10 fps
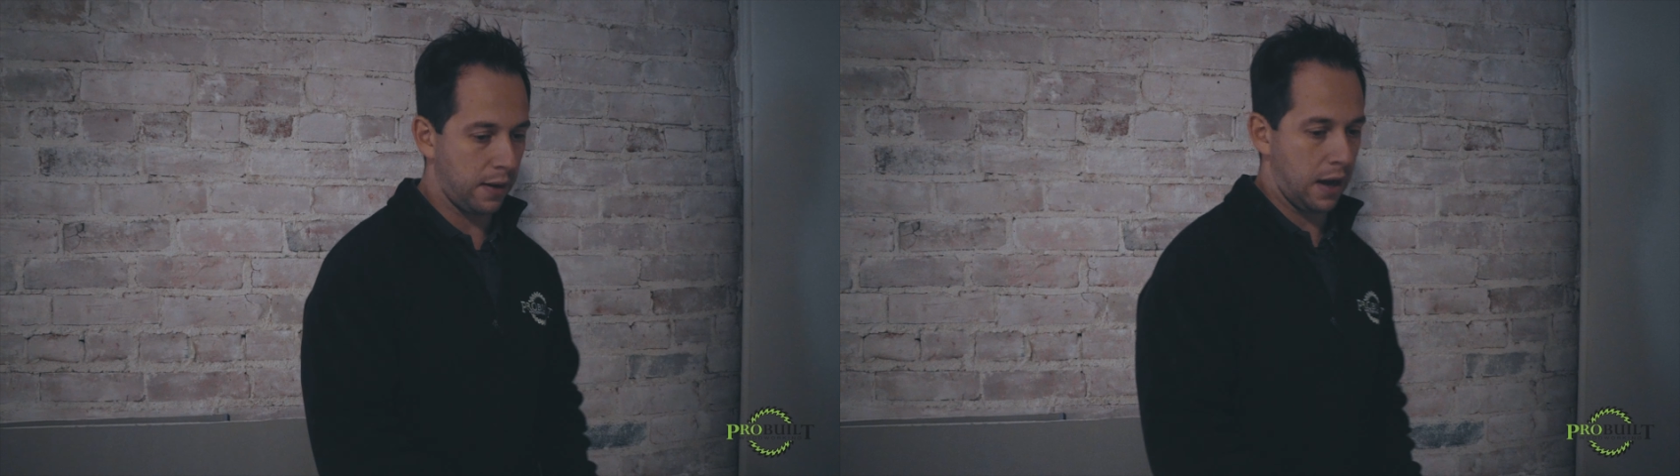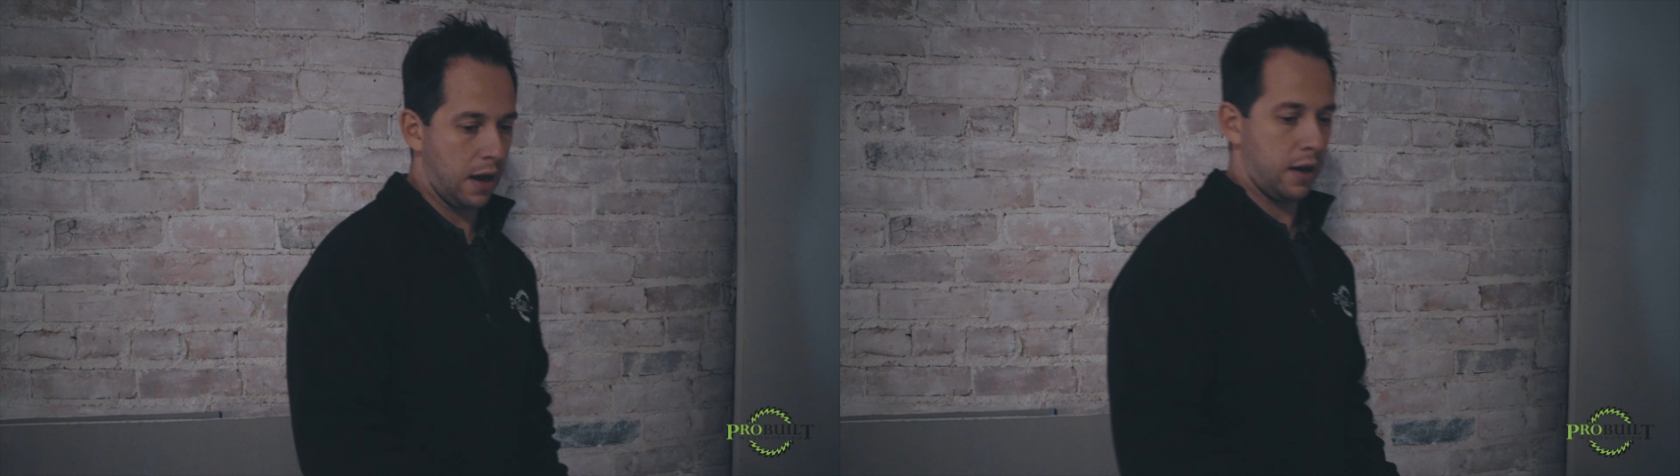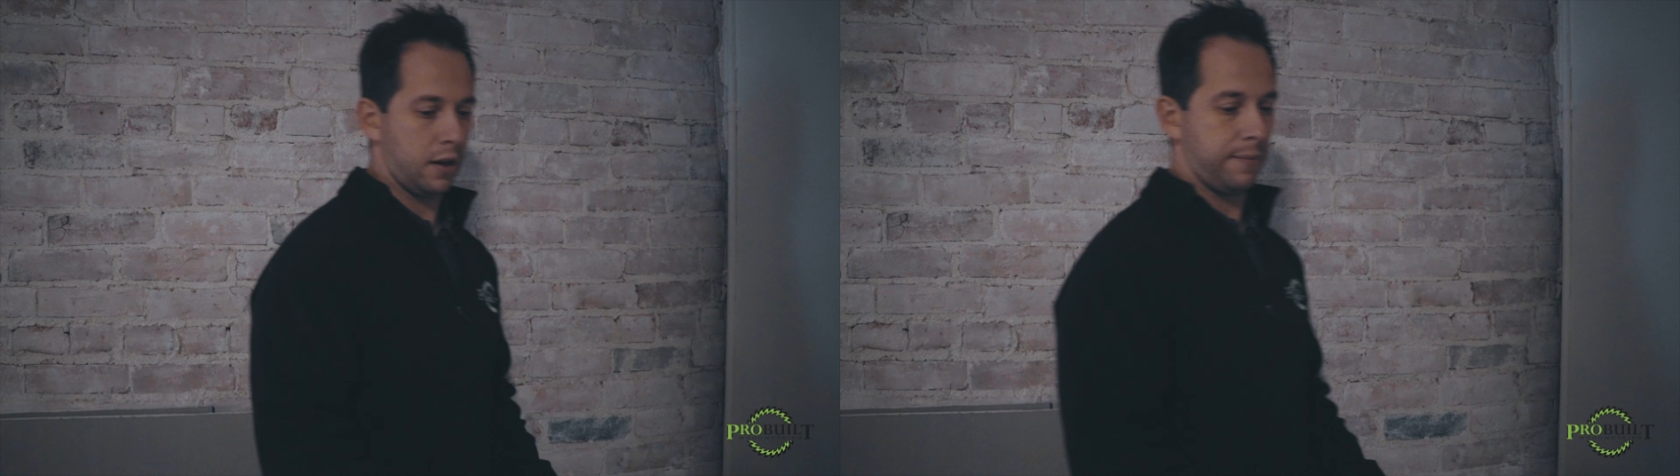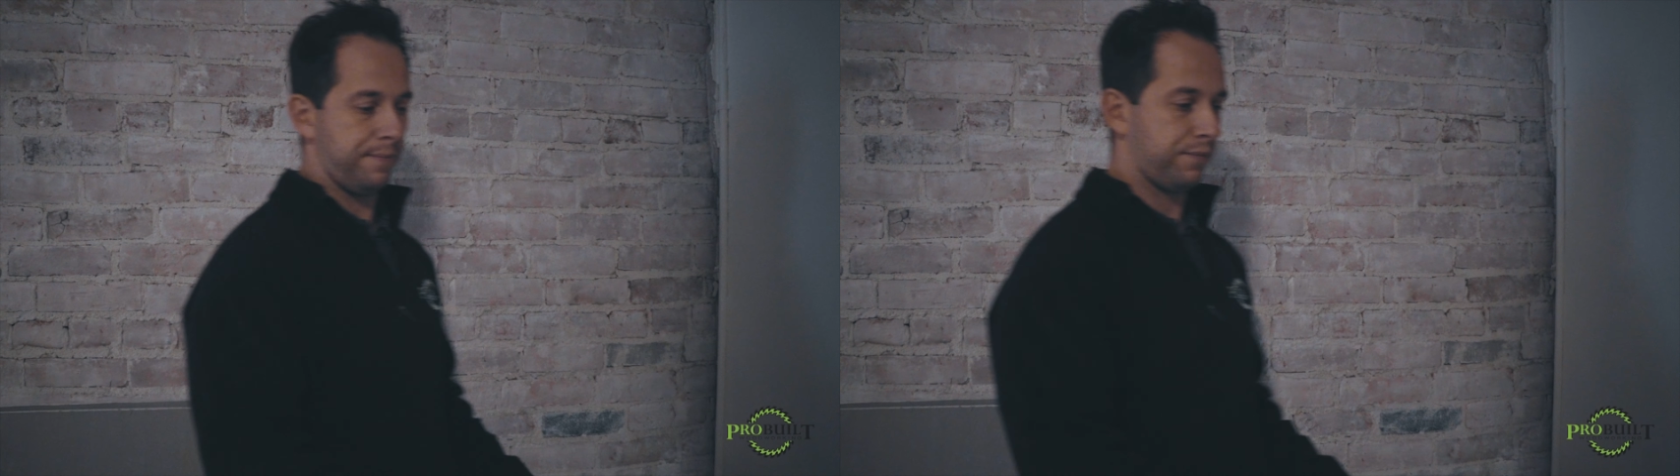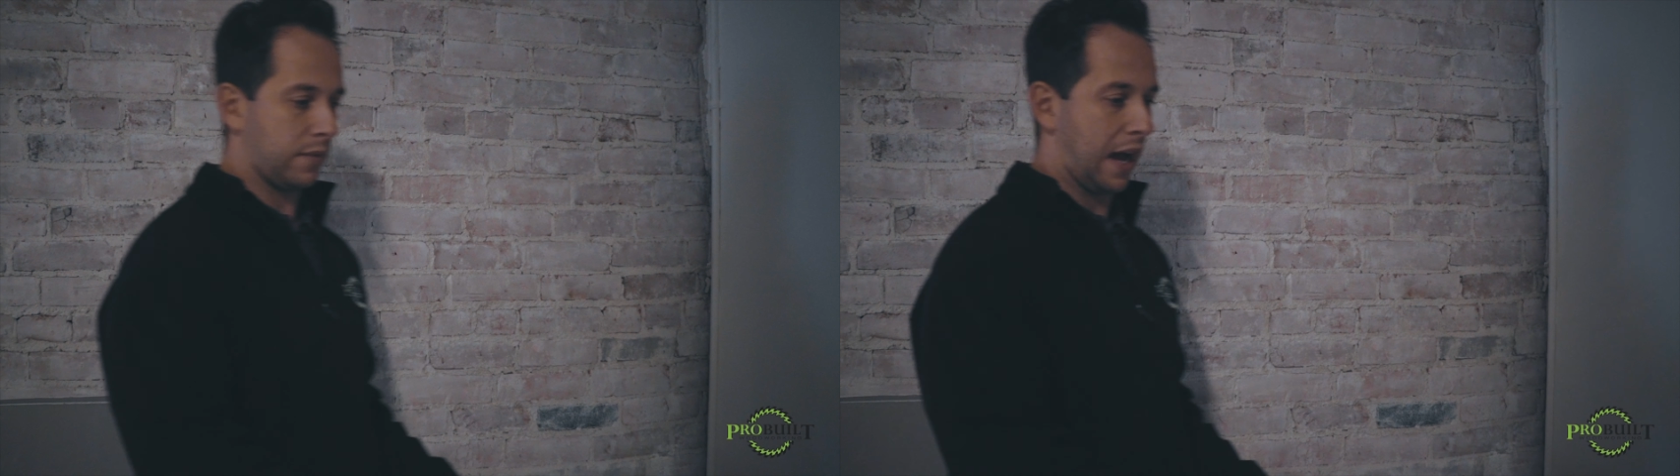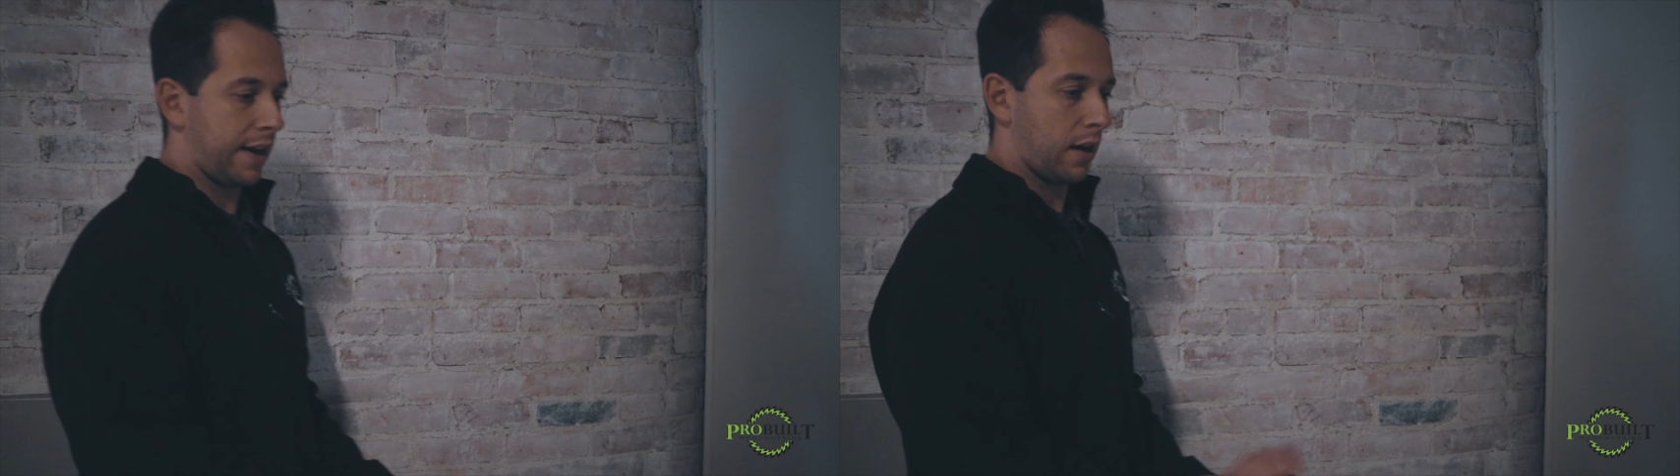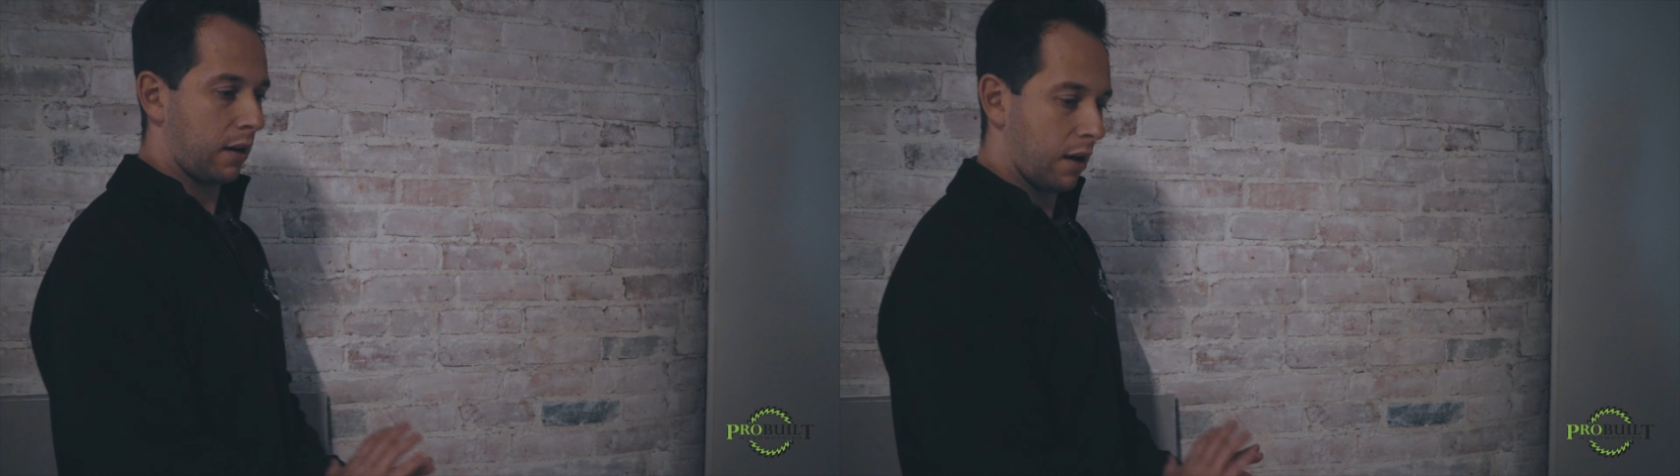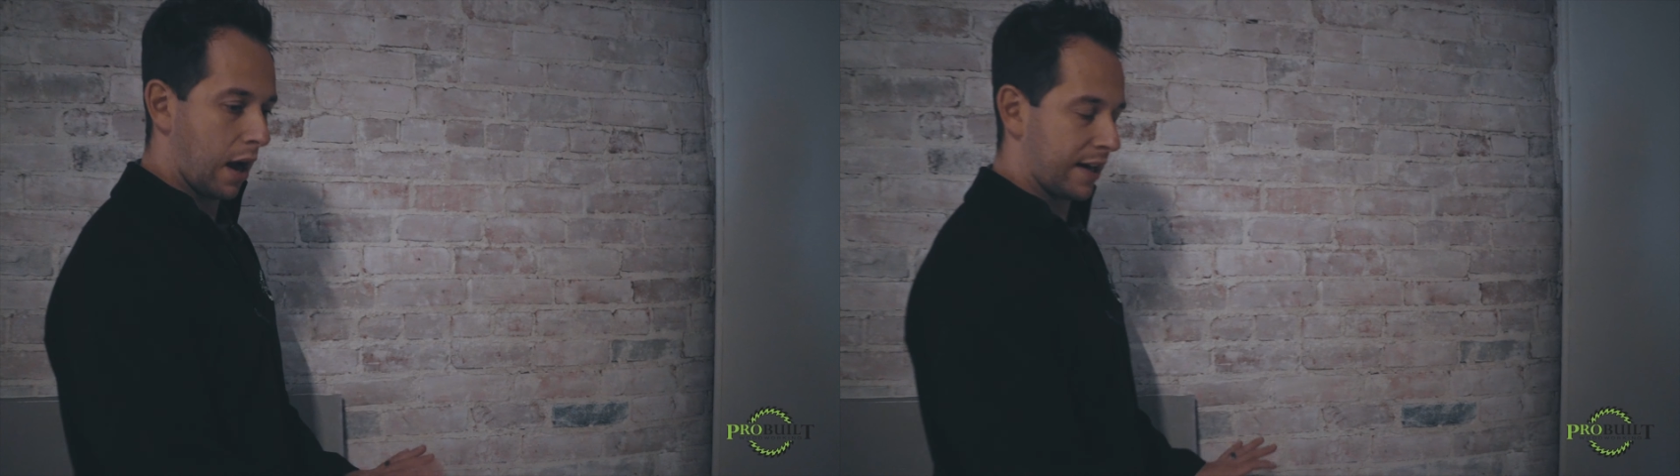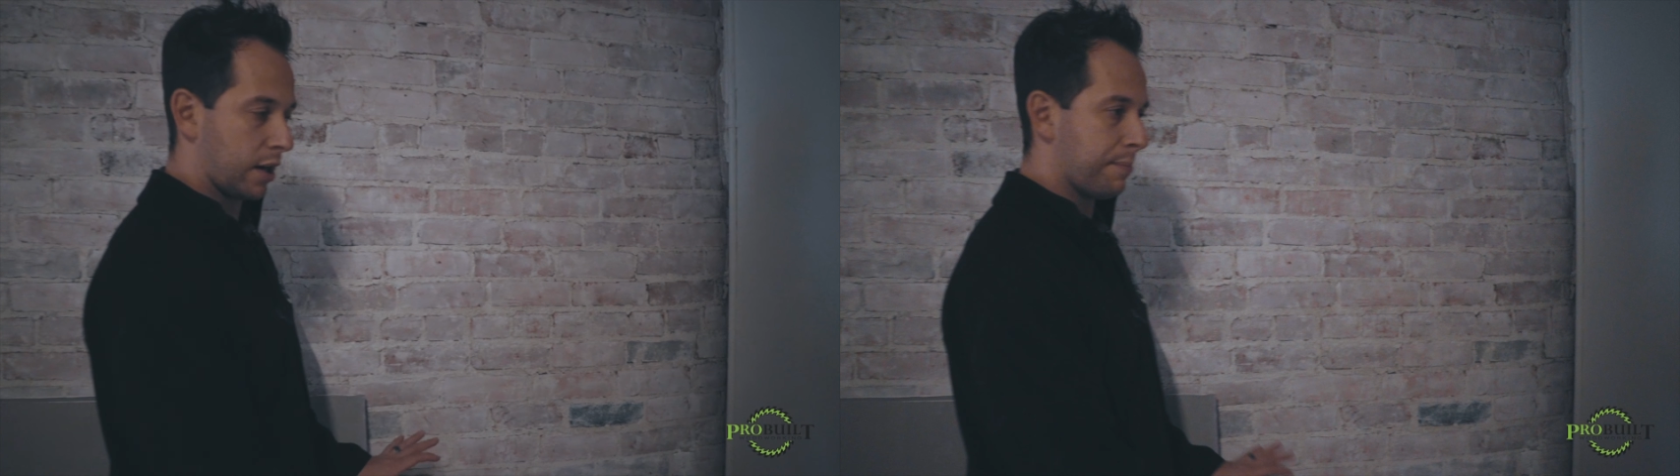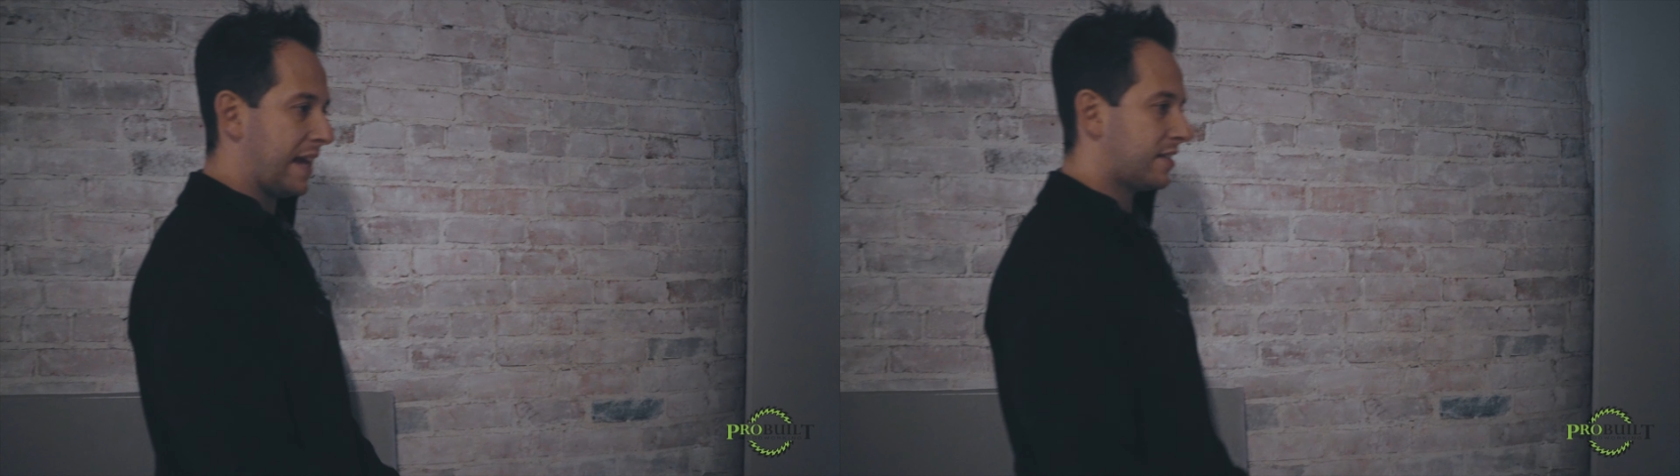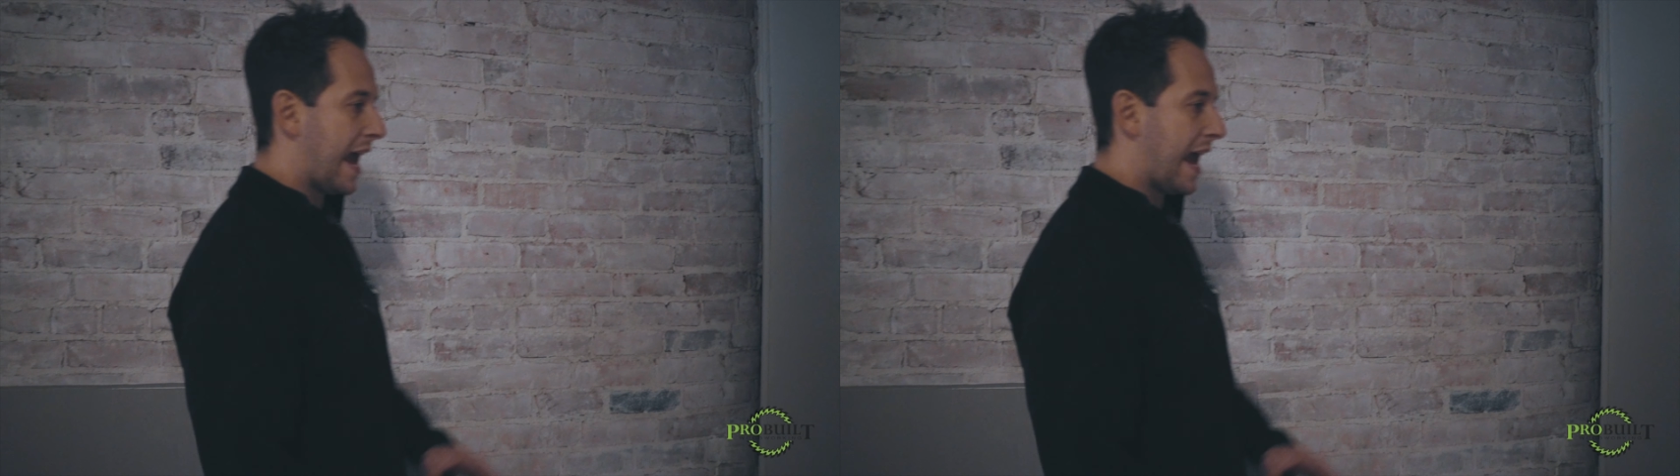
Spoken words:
on our base